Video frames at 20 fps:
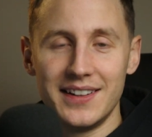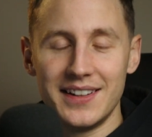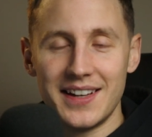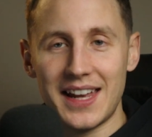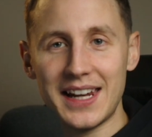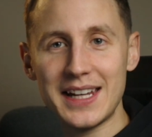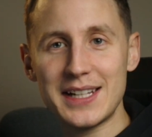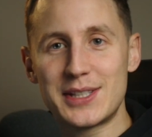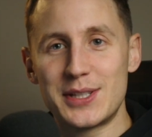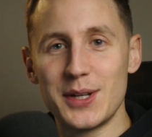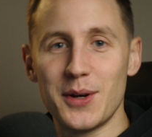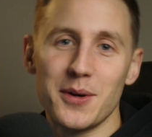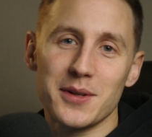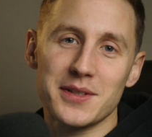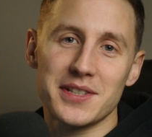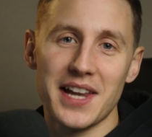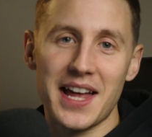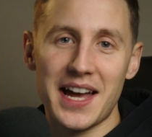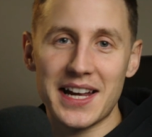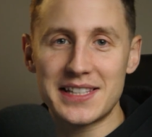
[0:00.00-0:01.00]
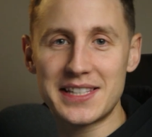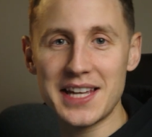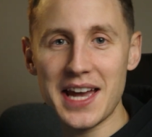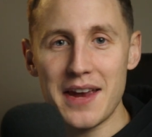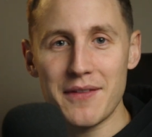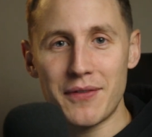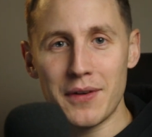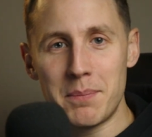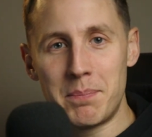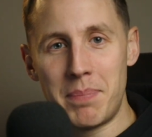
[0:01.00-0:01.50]
and he talks like
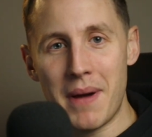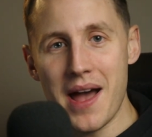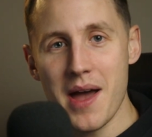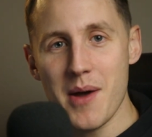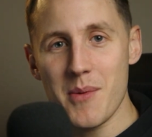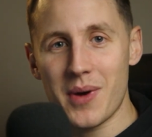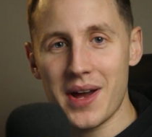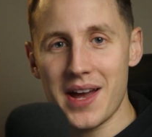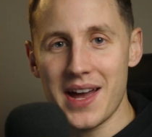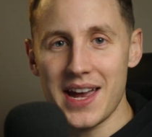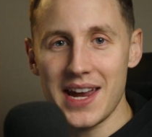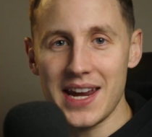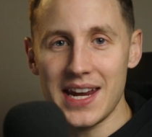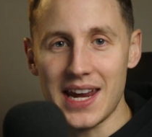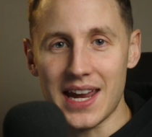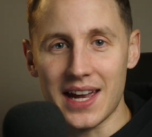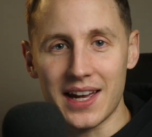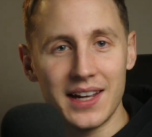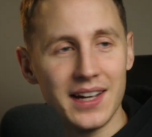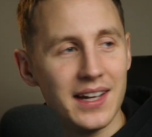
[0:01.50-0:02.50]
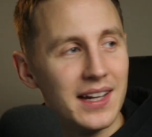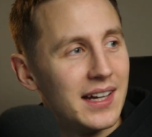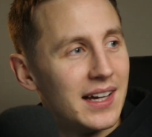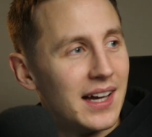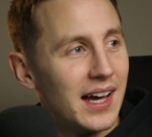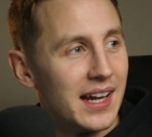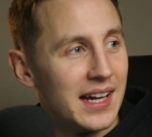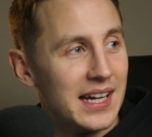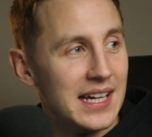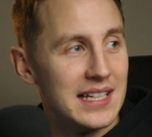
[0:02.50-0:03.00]
David Bowie,
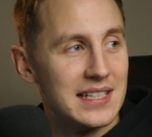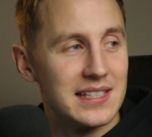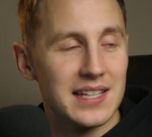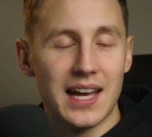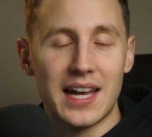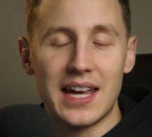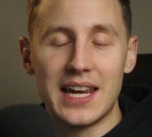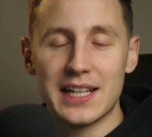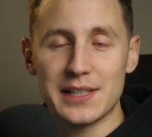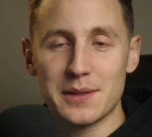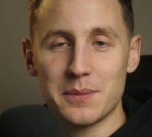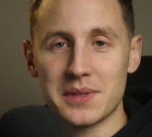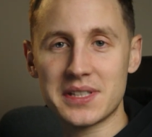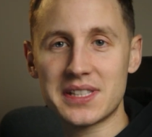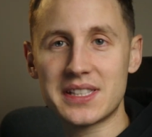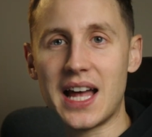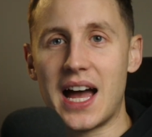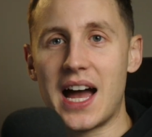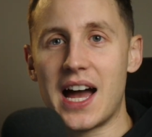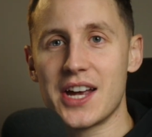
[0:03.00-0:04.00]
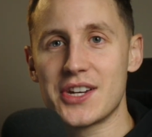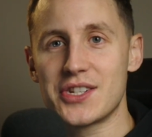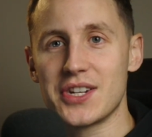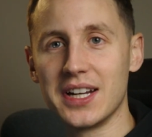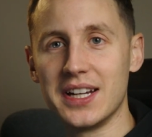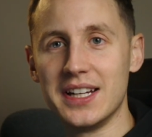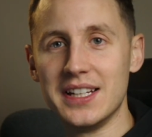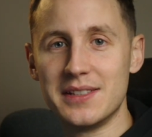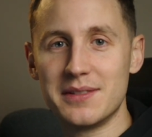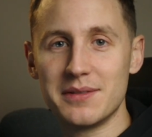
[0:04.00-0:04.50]
and he has a moustache and
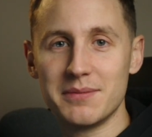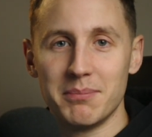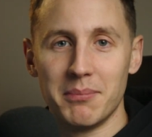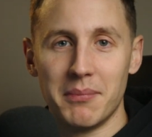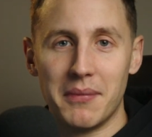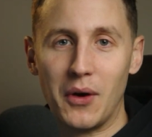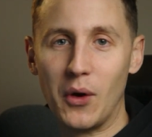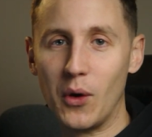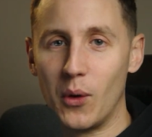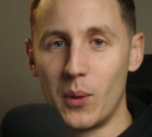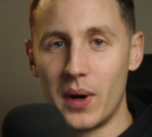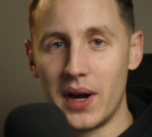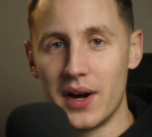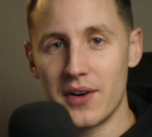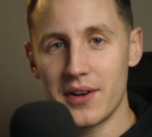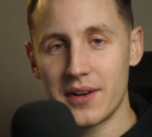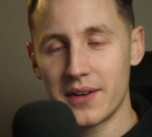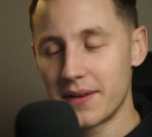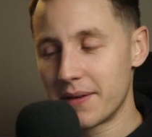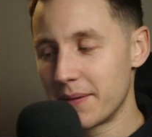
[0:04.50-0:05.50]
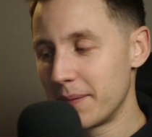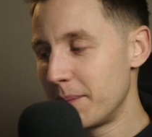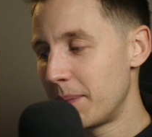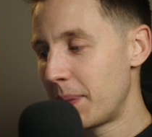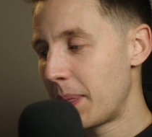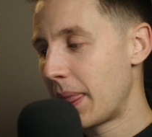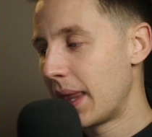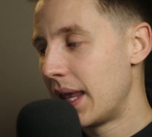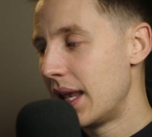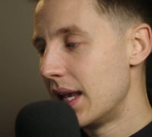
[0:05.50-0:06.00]
he's all weird.
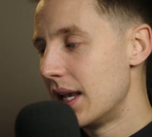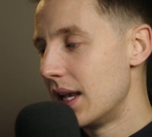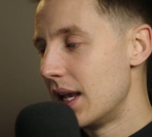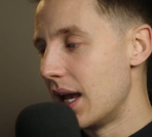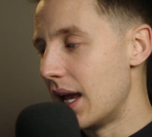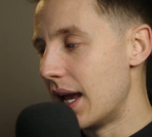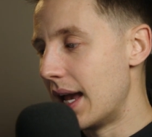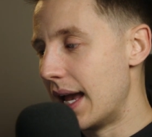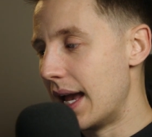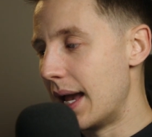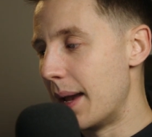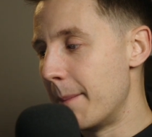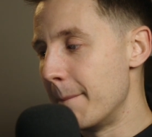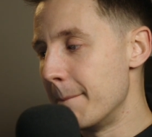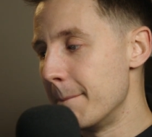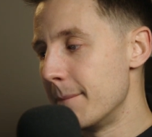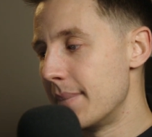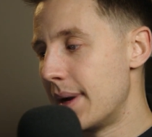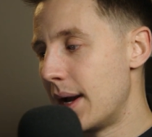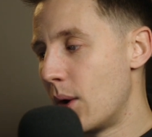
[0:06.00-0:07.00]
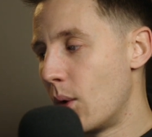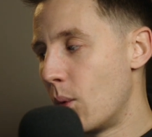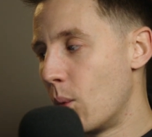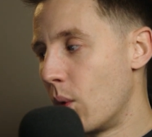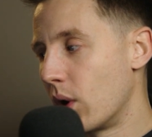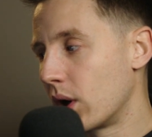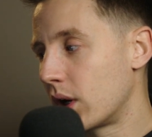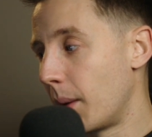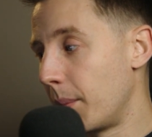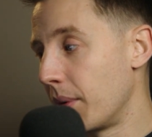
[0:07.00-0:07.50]
A
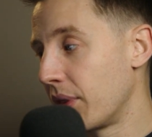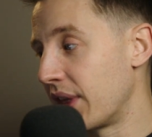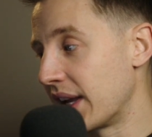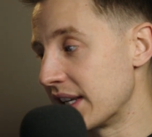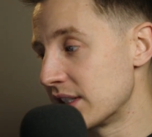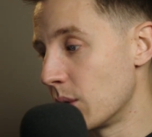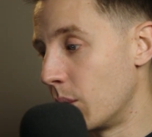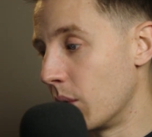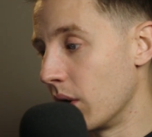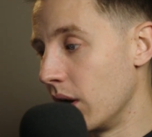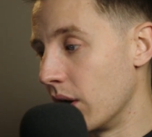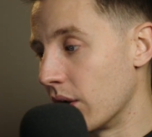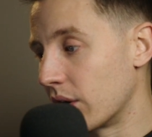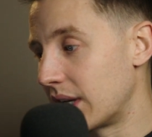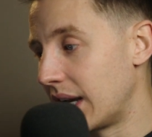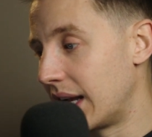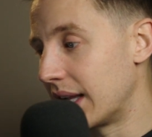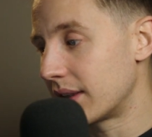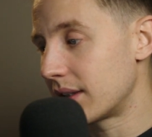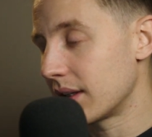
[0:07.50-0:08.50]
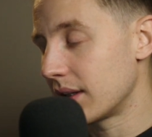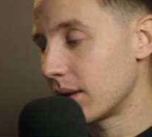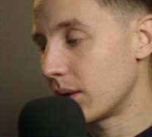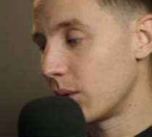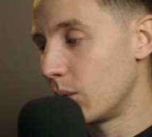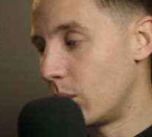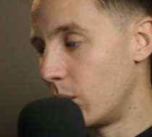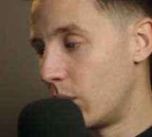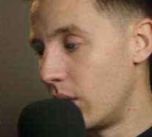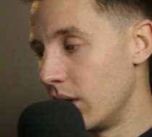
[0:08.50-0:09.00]
couple of things I want to look at.
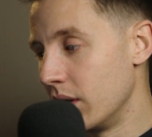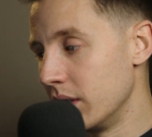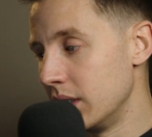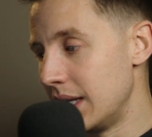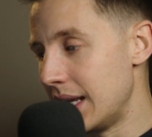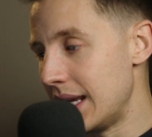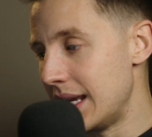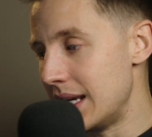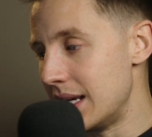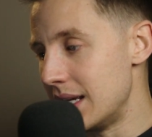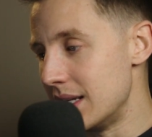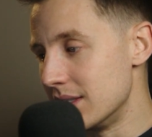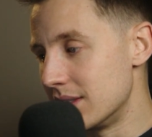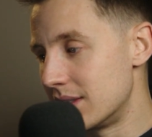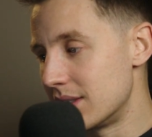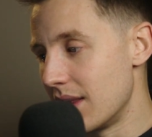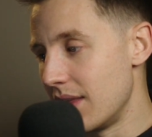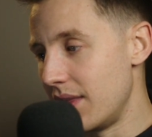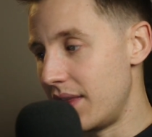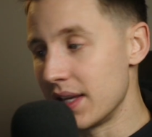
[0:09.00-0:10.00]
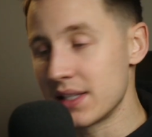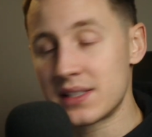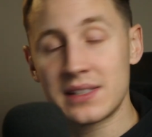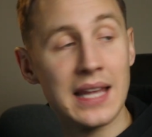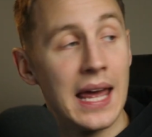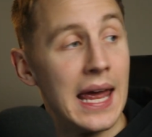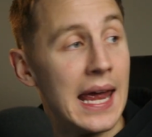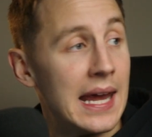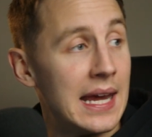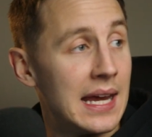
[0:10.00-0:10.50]
One is this
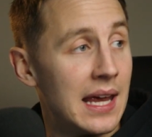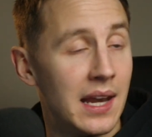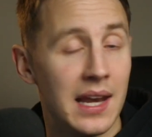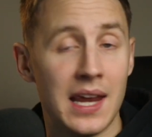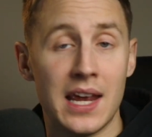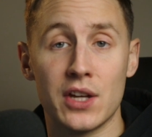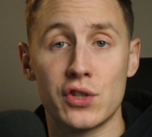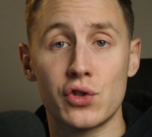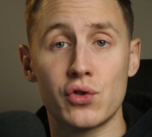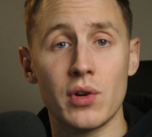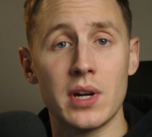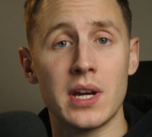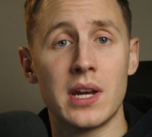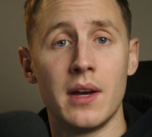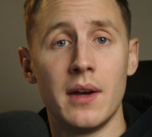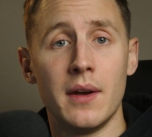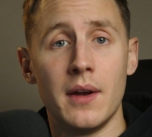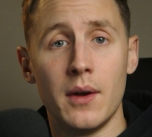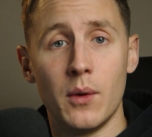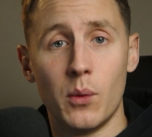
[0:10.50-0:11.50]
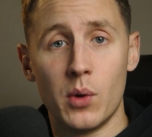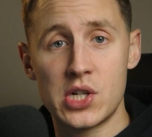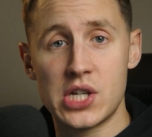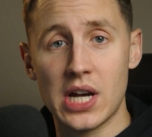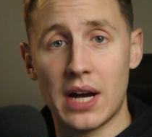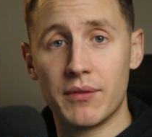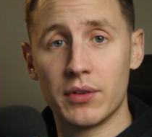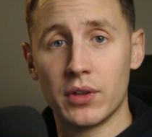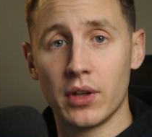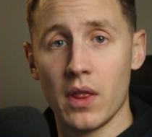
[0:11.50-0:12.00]
day in history, which I
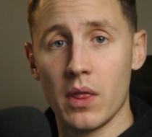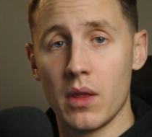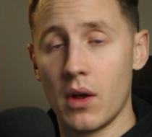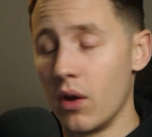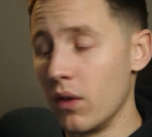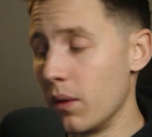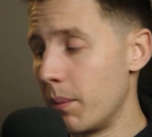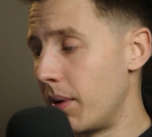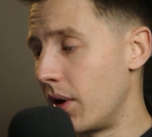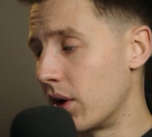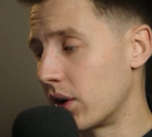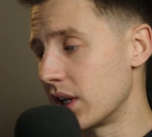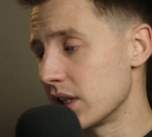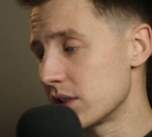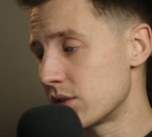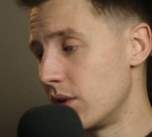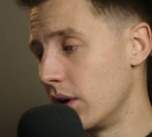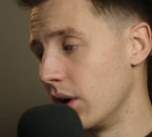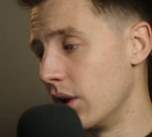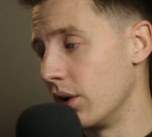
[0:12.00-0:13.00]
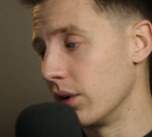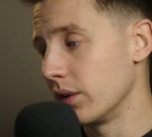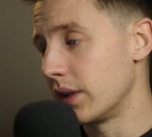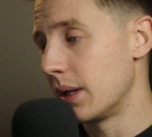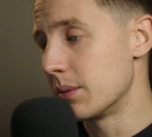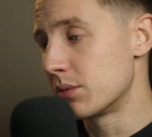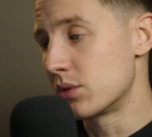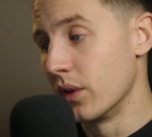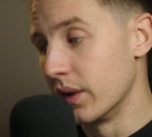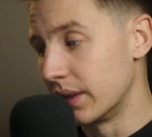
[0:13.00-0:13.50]
haven't done on the podcast for a long
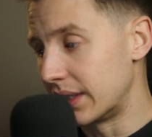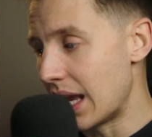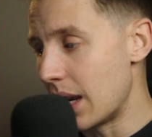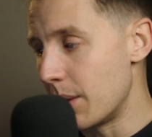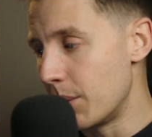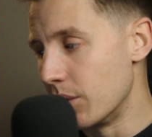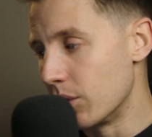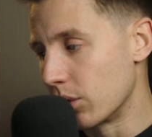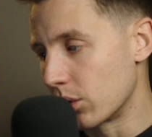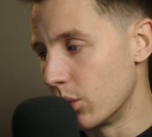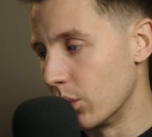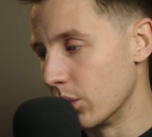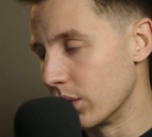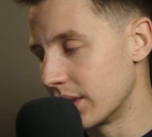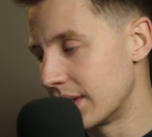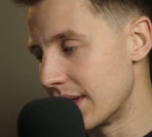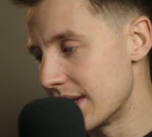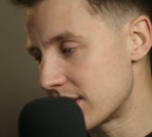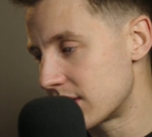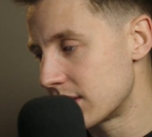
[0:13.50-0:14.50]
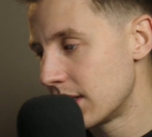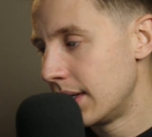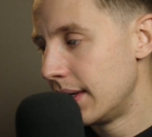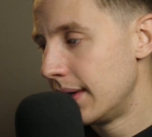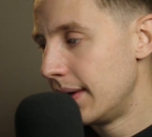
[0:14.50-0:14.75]
time. So the day we recorded this,